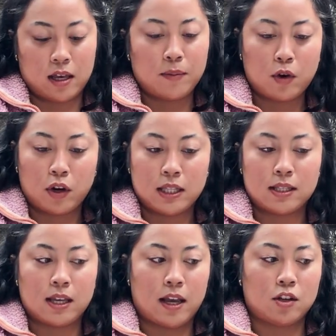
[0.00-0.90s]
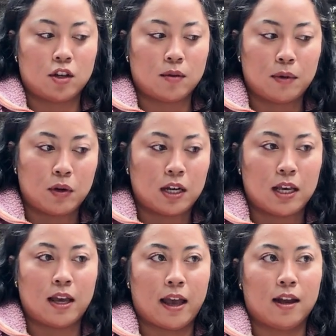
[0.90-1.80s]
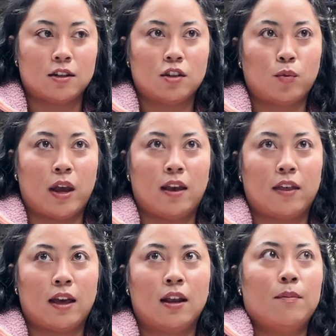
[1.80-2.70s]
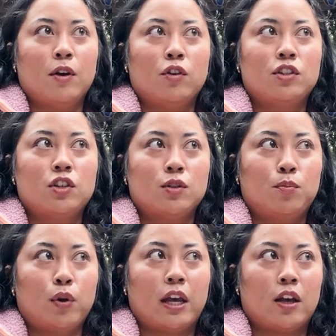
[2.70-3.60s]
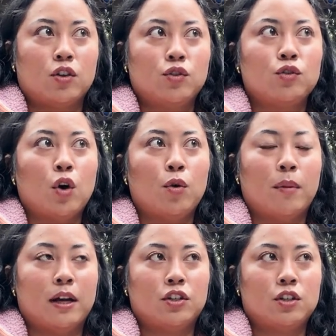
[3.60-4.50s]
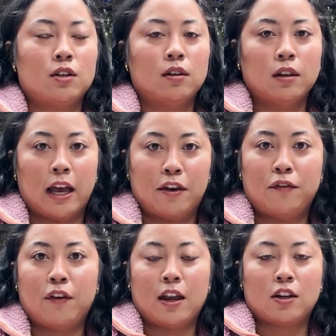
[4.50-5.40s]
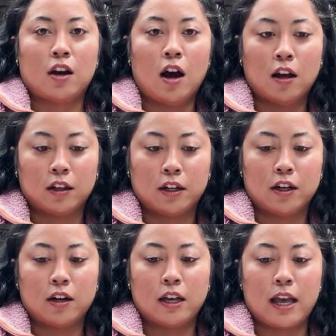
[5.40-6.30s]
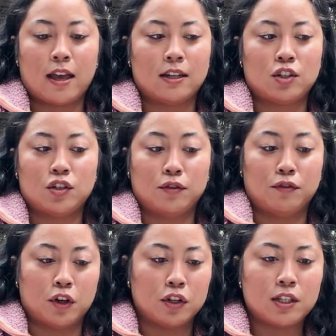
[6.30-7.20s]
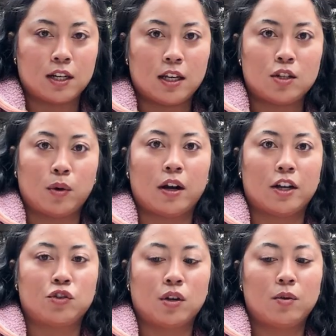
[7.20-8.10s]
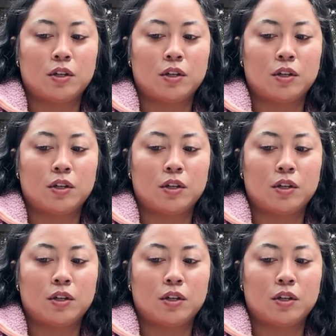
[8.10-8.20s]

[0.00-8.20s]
immigrants and community and the way that immigrants just bring so much life and color and diversity to our country,